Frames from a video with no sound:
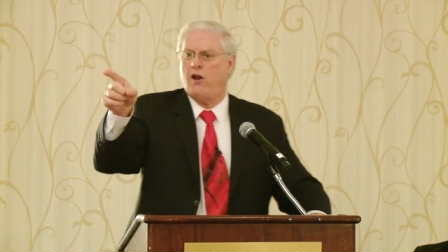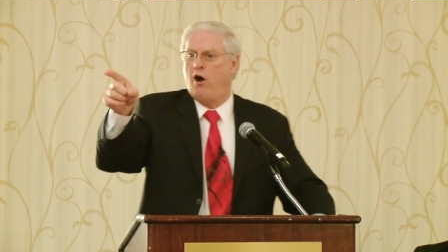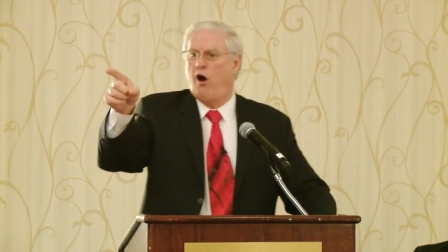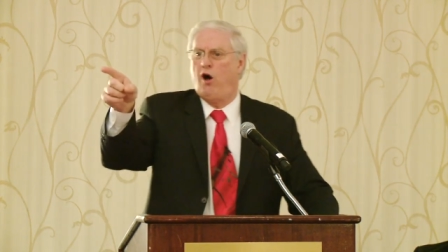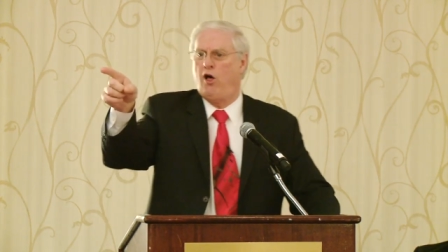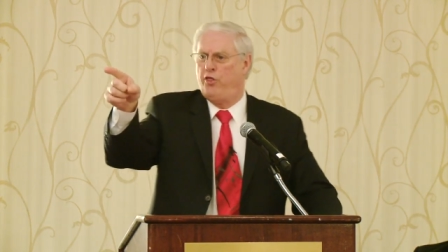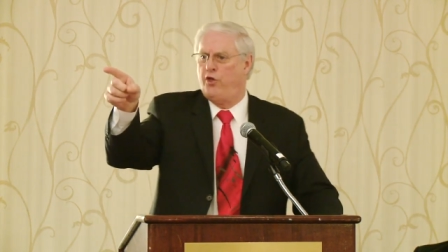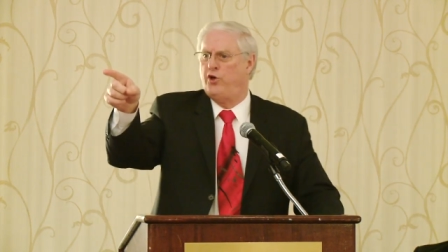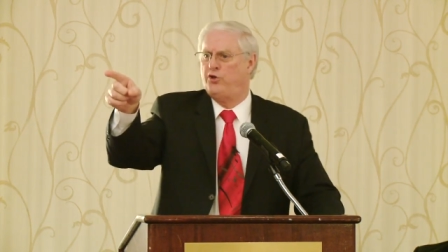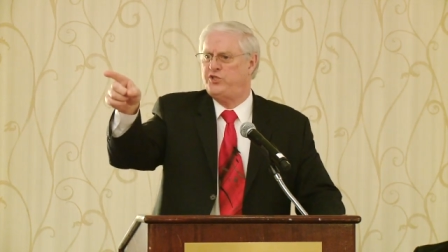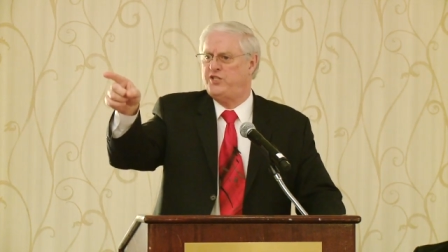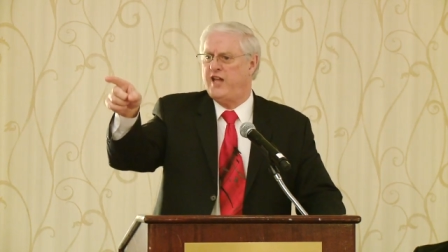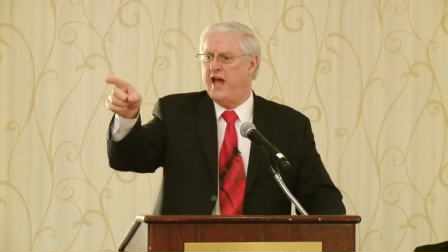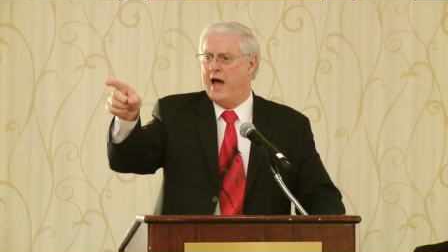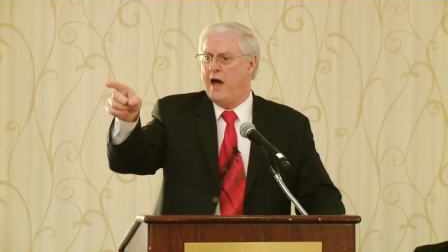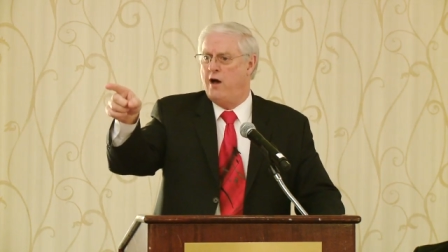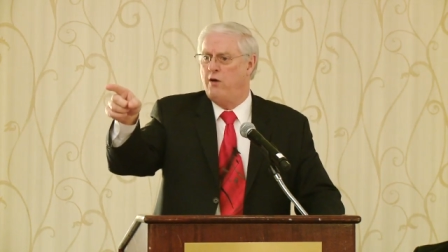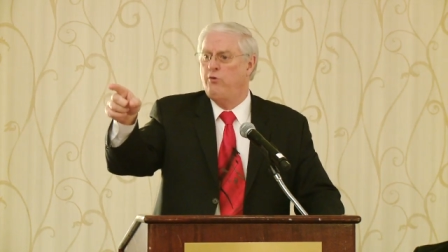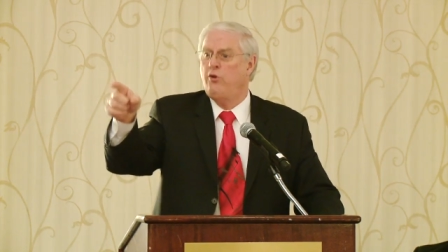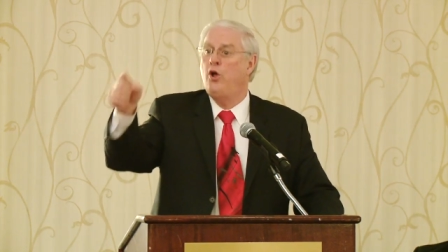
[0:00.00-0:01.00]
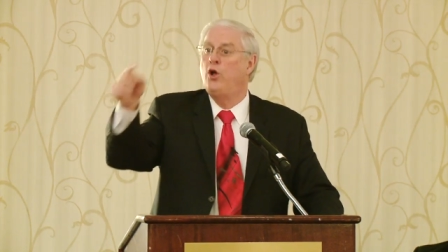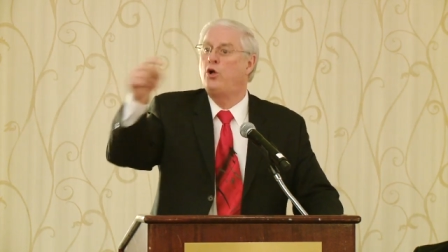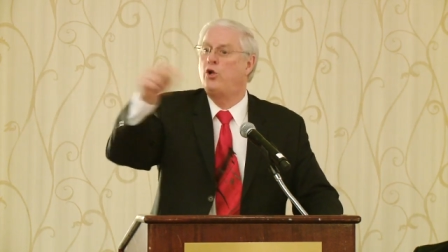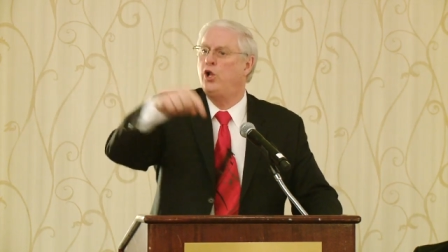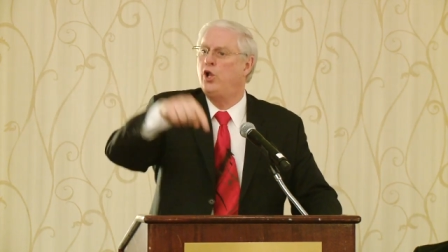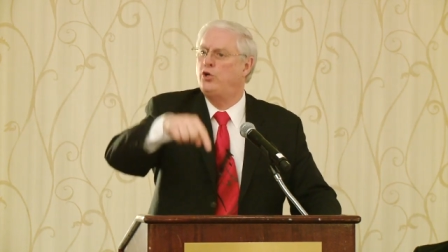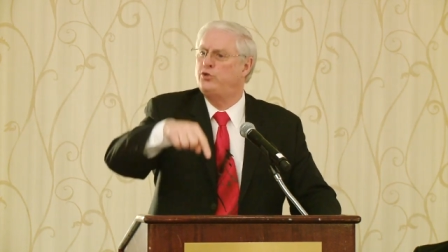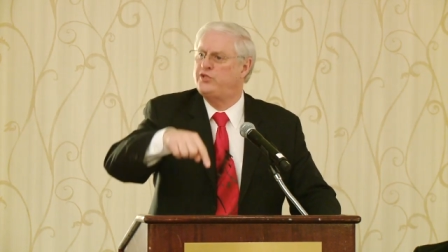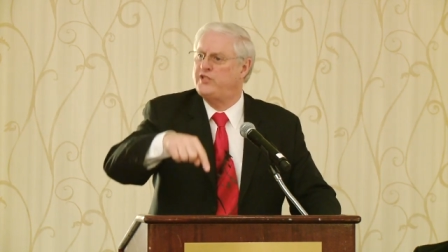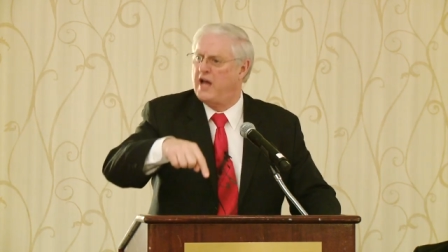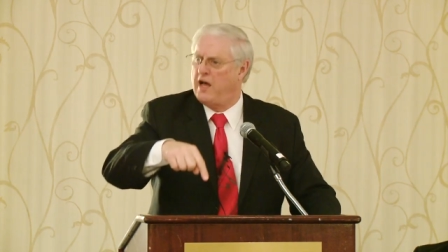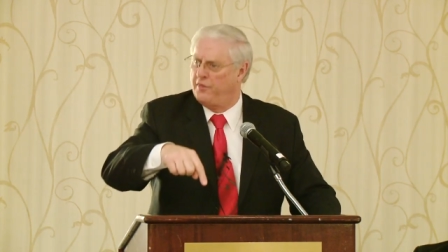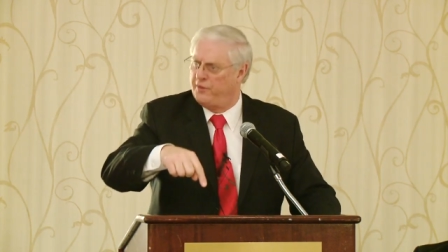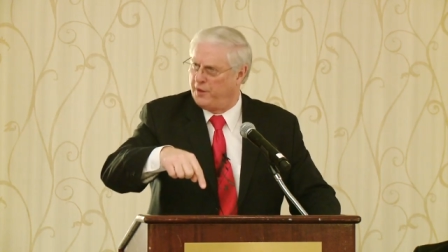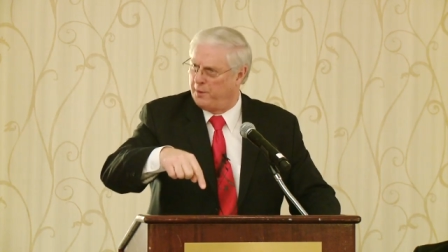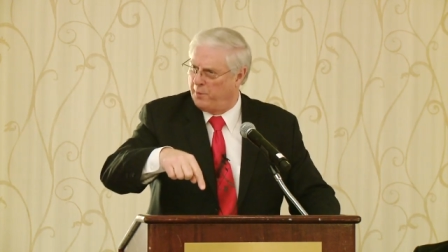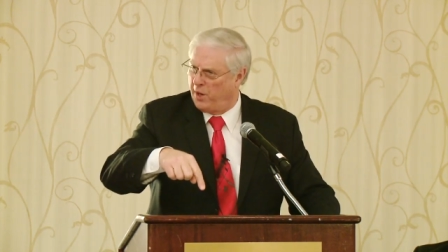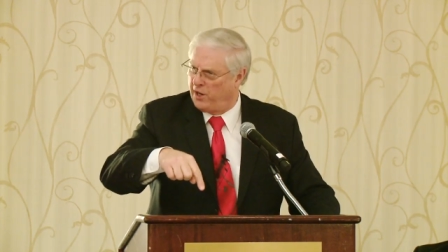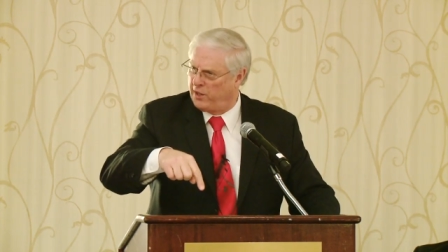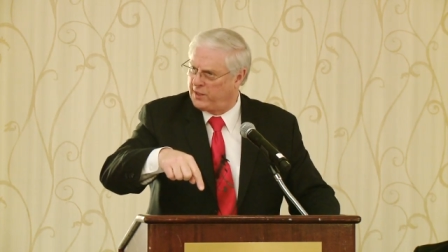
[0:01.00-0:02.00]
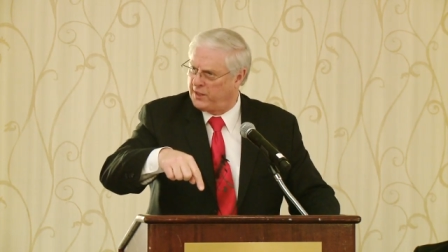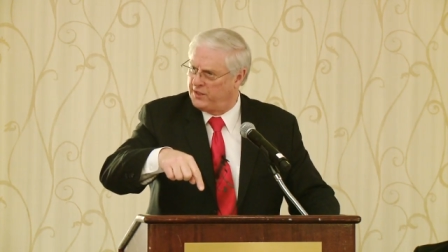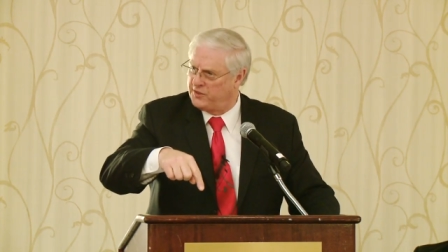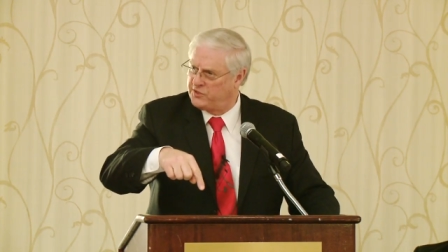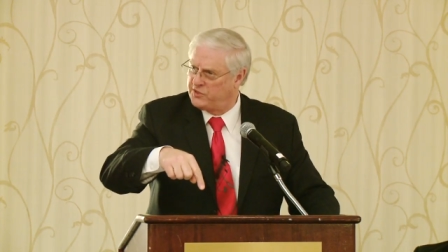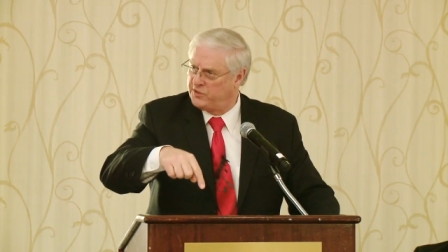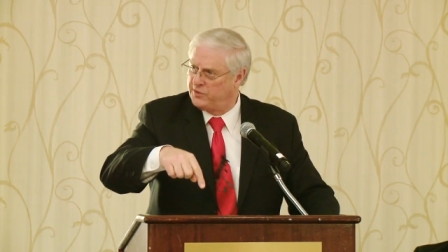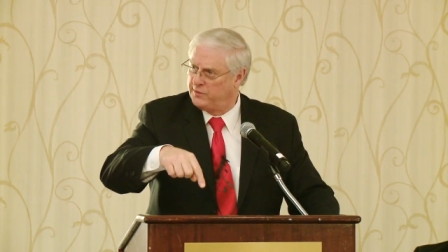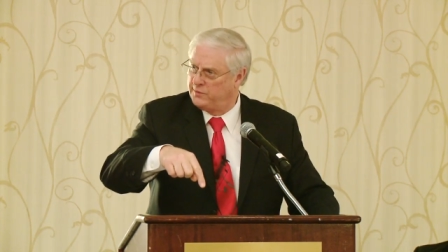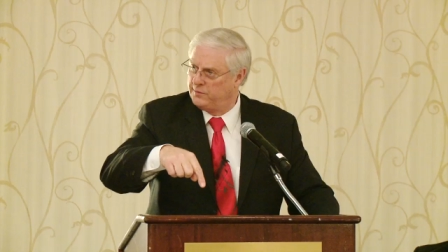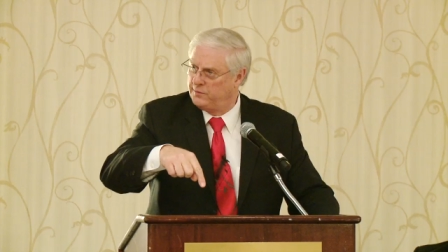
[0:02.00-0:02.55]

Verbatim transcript: all those down? Close down their markets.